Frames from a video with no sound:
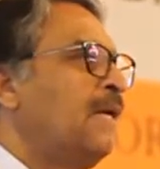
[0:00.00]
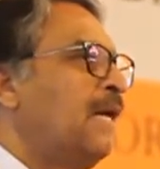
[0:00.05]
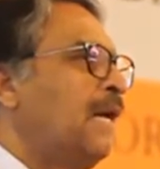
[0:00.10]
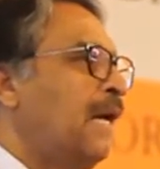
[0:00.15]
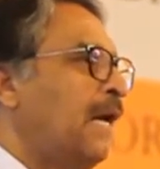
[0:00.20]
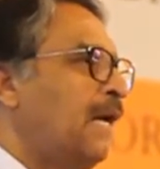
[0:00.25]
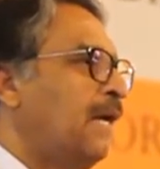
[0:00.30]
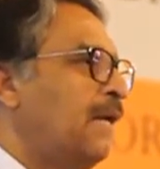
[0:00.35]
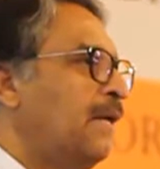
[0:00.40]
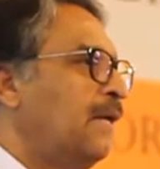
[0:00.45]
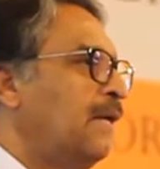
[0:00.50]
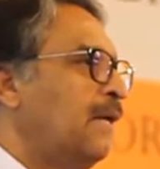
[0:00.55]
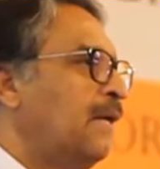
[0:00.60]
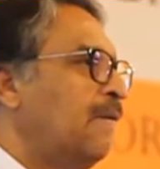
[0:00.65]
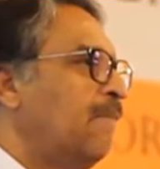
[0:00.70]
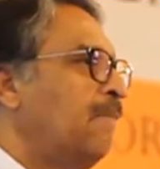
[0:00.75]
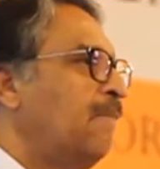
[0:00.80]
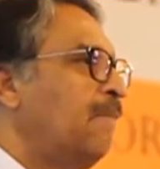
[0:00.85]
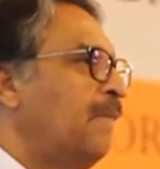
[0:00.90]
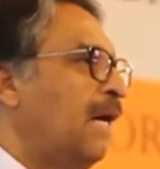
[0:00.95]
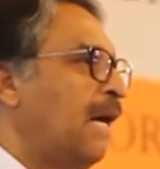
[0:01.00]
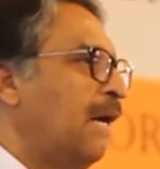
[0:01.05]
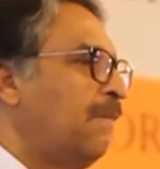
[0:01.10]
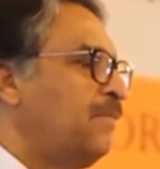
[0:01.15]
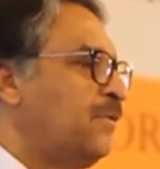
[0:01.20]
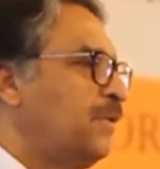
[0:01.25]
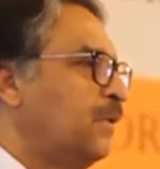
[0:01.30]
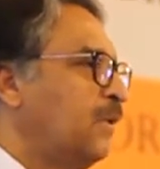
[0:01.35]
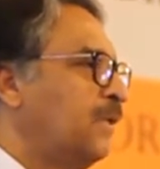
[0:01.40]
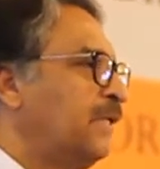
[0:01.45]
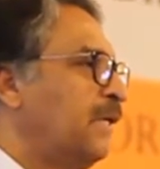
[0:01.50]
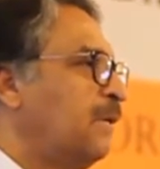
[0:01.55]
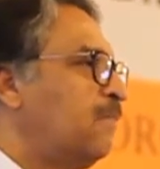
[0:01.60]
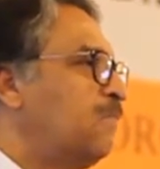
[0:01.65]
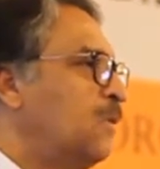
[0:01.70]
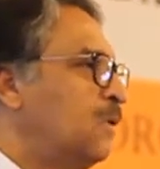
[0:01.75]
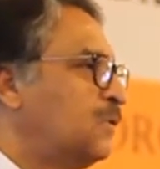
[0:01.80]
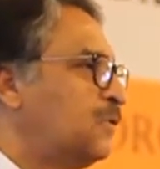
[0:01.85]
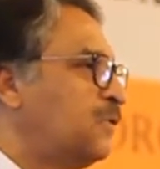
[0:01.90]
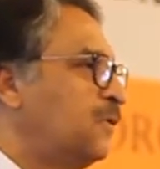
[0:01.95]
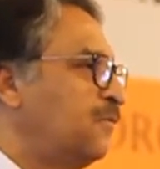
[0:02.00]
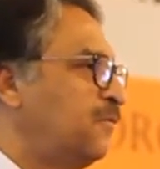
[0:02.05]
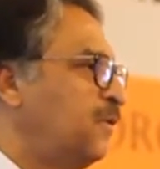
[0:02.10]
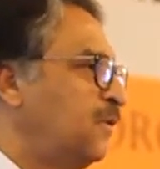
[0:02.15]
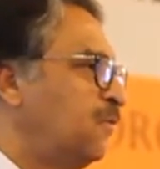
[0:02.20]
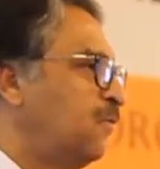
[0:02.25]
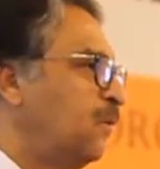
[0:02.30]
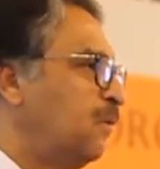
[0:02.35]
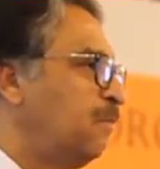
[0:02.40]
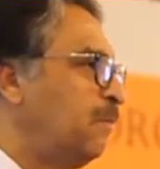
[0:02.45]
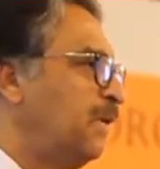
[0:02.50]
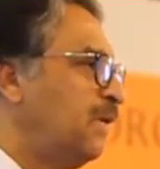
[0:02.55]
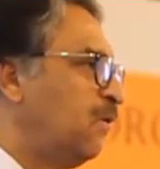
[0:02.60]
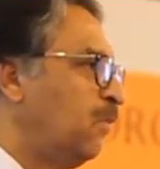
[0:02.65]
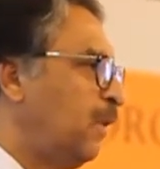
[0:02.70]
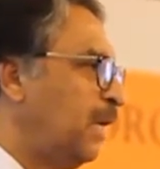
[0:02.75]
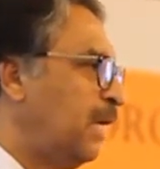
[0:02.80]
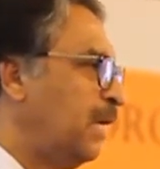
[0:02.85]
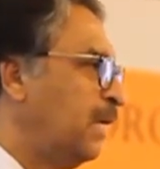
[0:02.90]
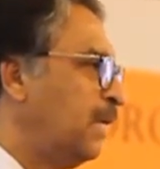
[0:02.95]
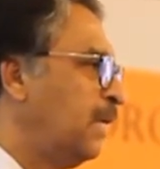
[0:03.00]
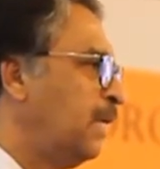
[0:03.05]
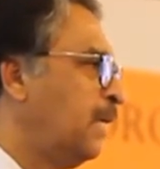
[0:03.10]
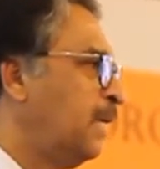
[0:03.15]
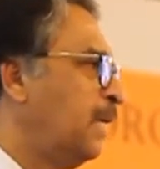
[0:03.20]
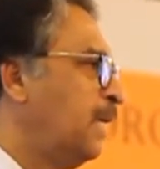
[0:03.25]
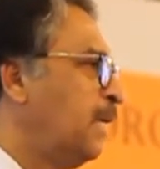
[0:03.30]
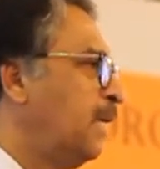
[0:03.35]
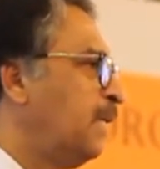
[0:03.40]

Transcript: and I'm sure that most of you would be aware